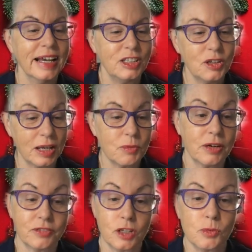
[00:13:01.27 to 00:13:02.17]
You get
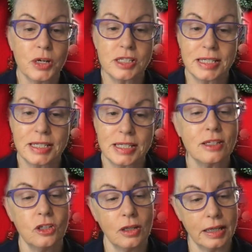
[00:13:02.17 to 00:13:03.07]
where it's
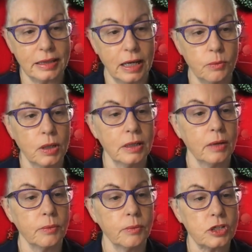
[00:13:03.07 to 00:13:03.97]
tickets, you can get that one,
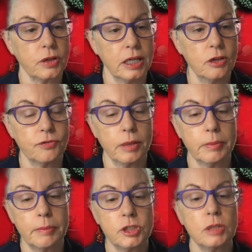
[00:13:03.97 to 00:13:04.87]
and where it's got get your free
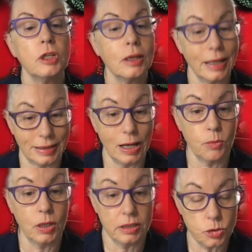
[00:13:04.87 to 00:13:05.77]
membership, you can get that
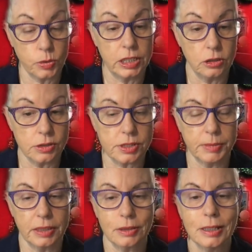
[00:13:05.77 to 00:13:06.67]
one at $20 a
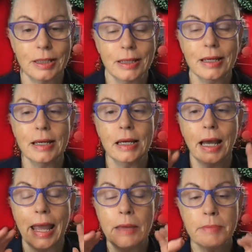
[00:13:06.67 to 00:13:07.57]
month.
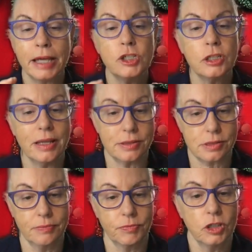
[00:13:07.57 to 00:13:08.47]
Imagine
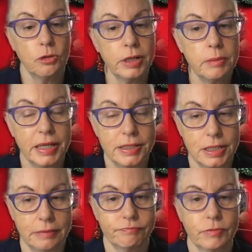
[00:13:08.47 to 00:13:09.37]
this. You're in a
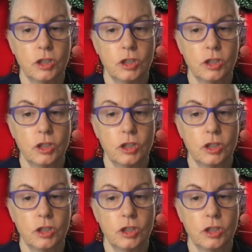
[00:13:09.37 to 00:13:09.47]
meeting.